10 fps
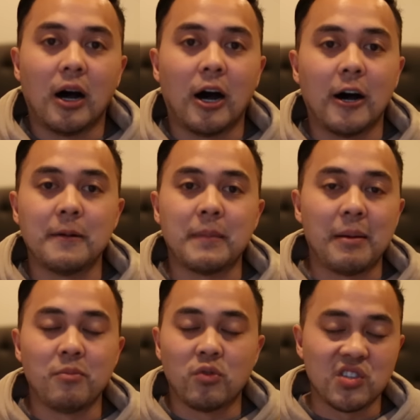Um,
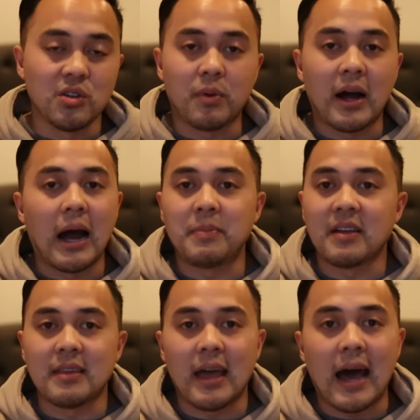I'm super hyped
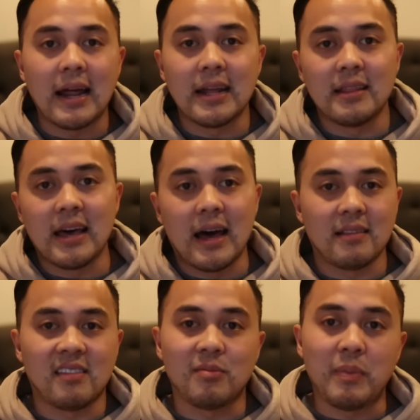that they added
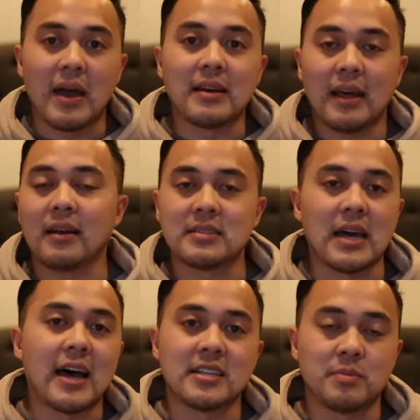that spandex
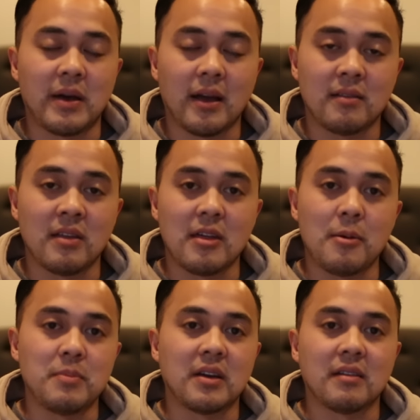aspect to
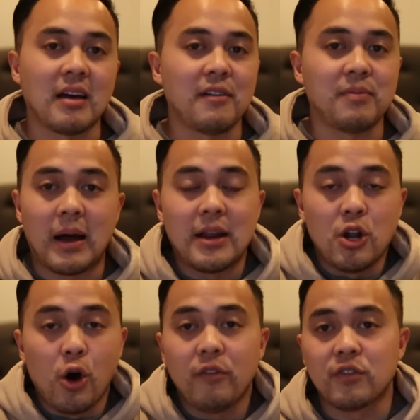them because I I
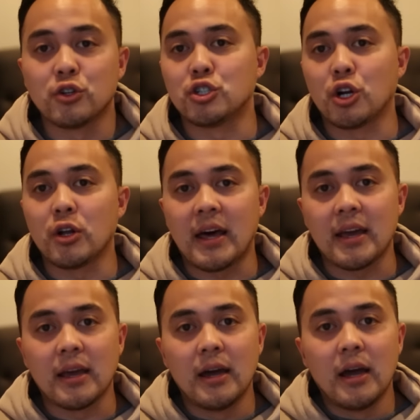know for sure like